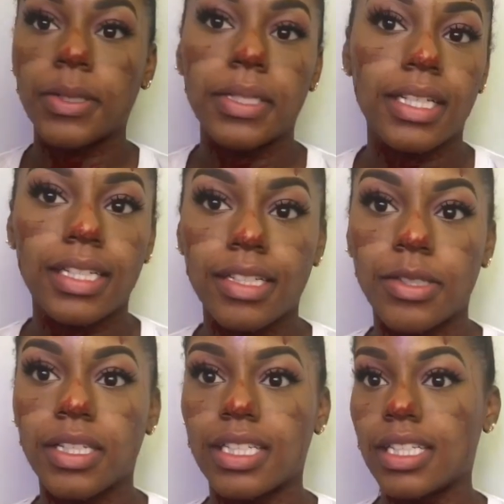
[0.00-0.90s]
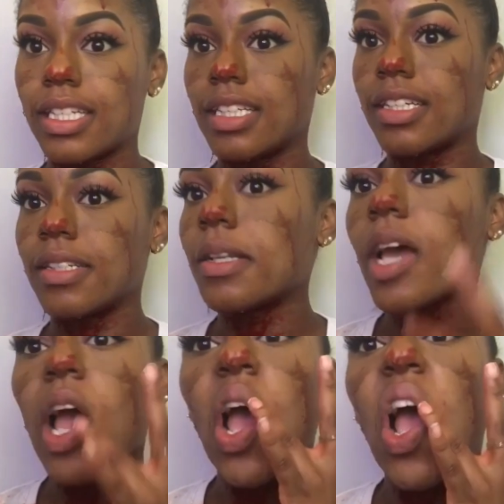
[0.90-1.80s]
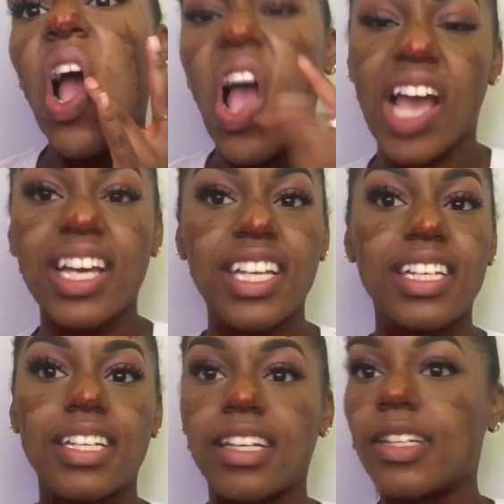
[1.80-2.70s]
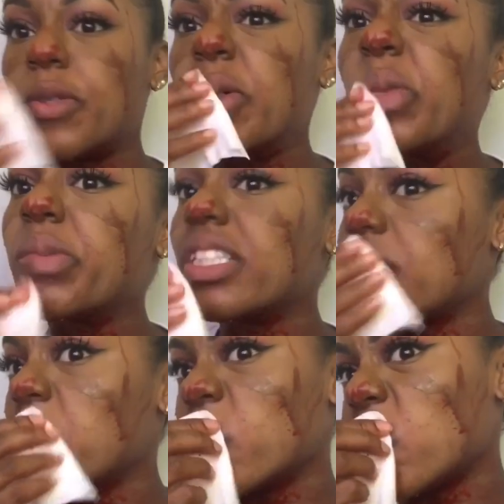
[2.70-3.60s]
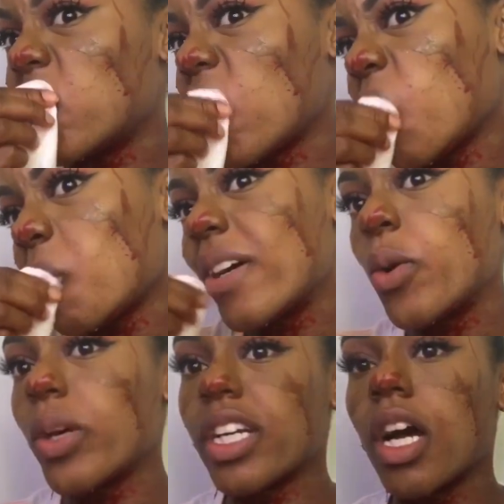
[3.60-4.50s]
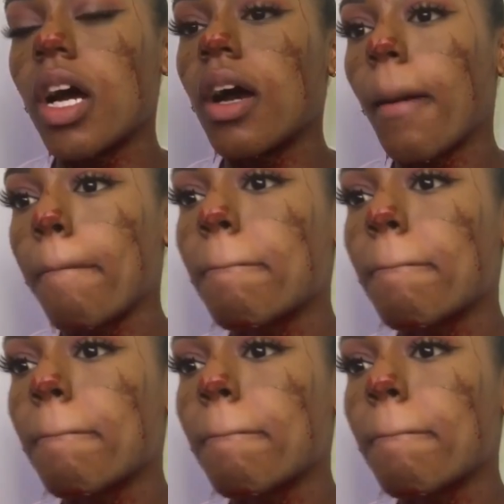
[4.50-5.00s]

Okay, did you guys like that? Did I do a pretty good job or nah?